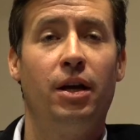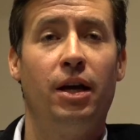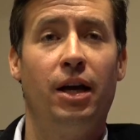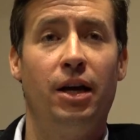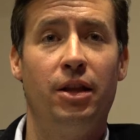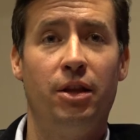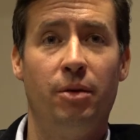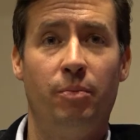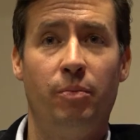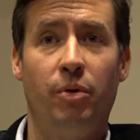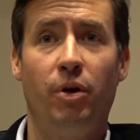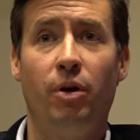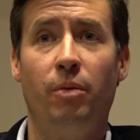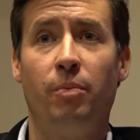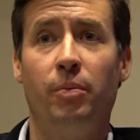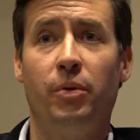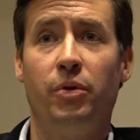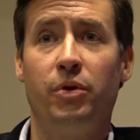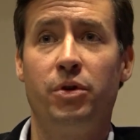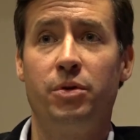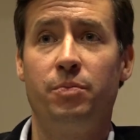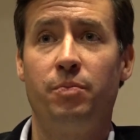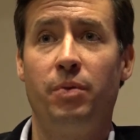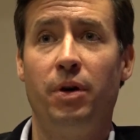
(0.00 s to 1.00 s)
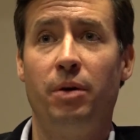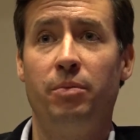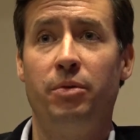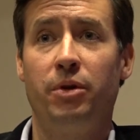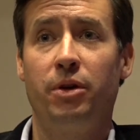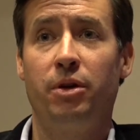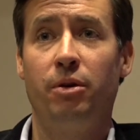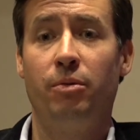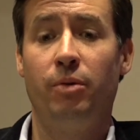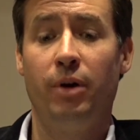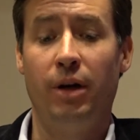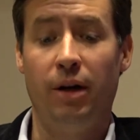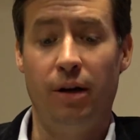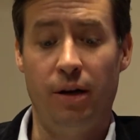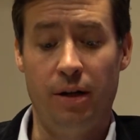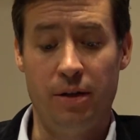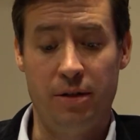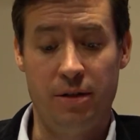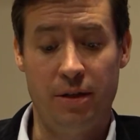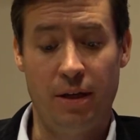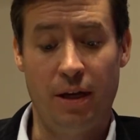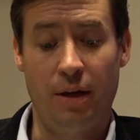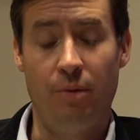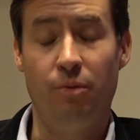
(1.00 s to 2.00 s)
and the purple is public
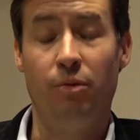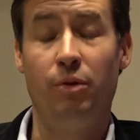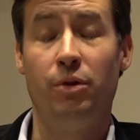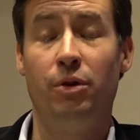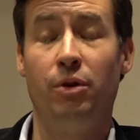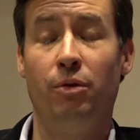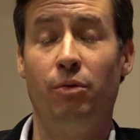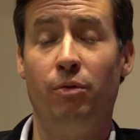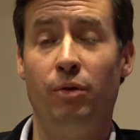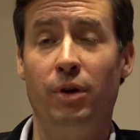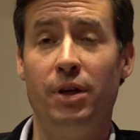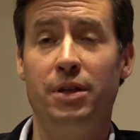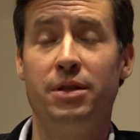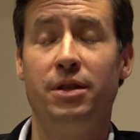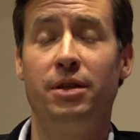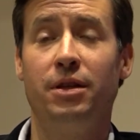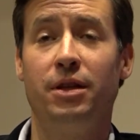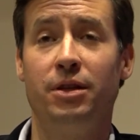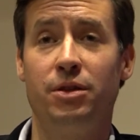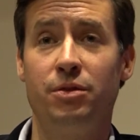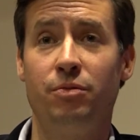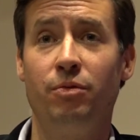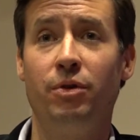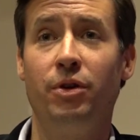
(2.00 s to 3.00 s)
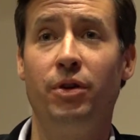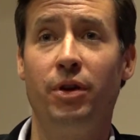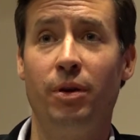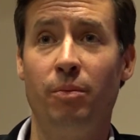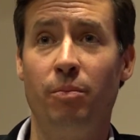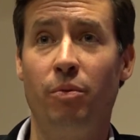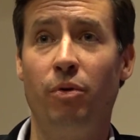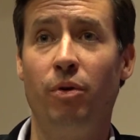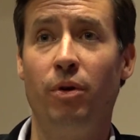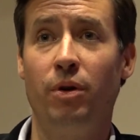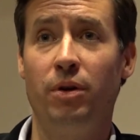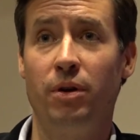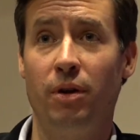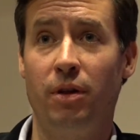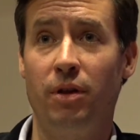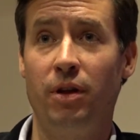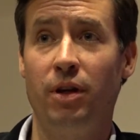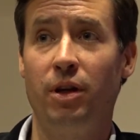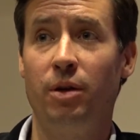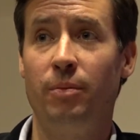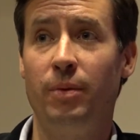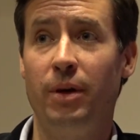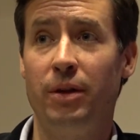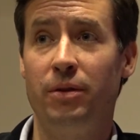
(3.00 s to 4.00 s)
awareness. And the reason that's really important to
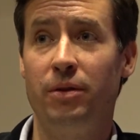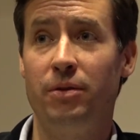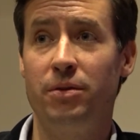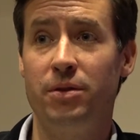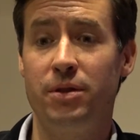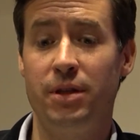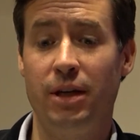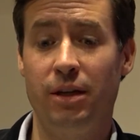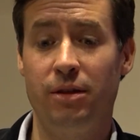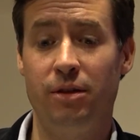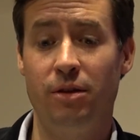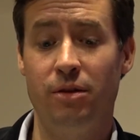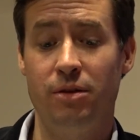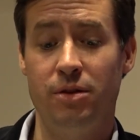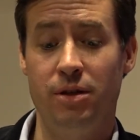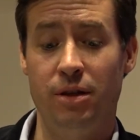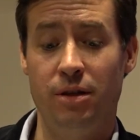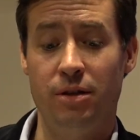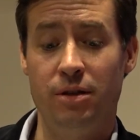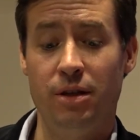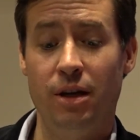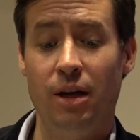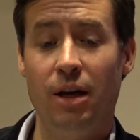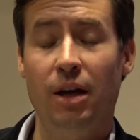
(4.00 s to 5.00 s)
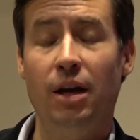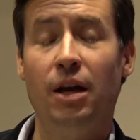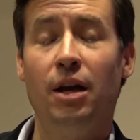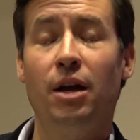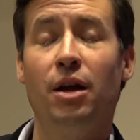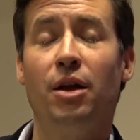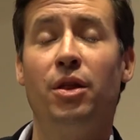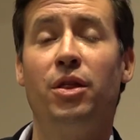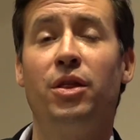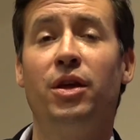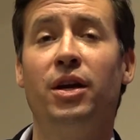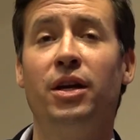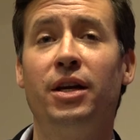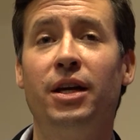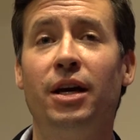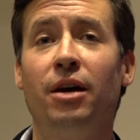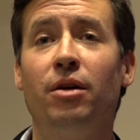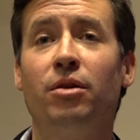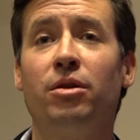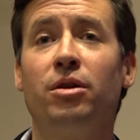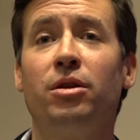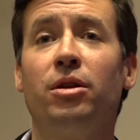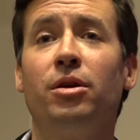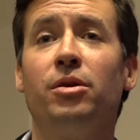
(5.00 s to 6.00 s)
think about those sectors is think how
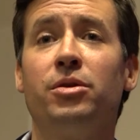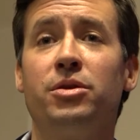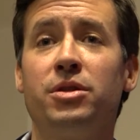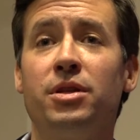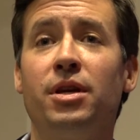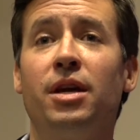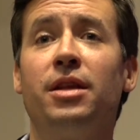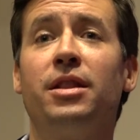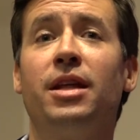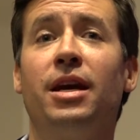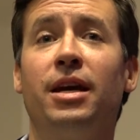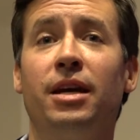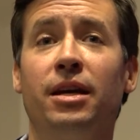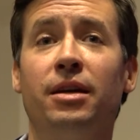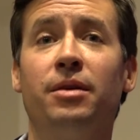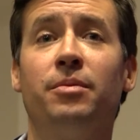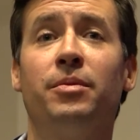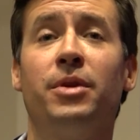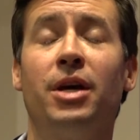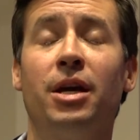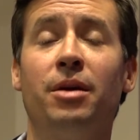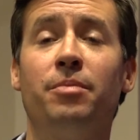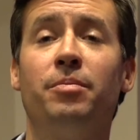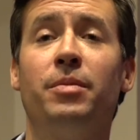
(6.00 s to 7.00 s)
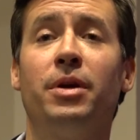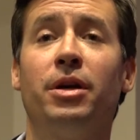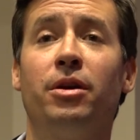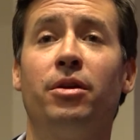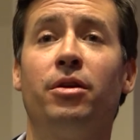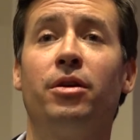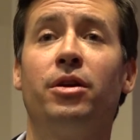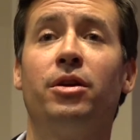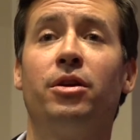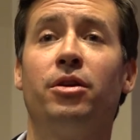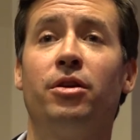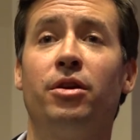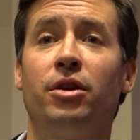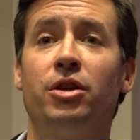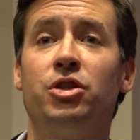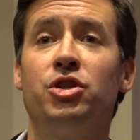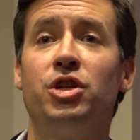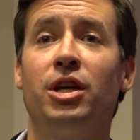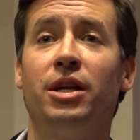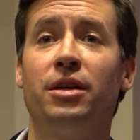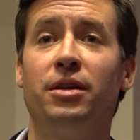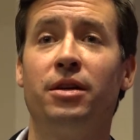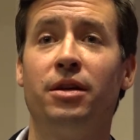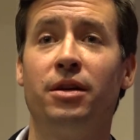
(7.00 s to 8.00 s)
closely they mirror your
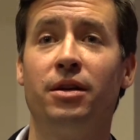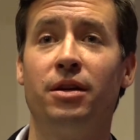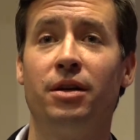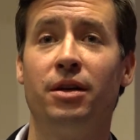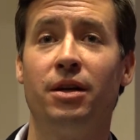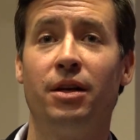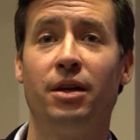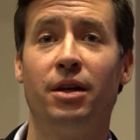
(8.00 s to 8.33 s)
agenda.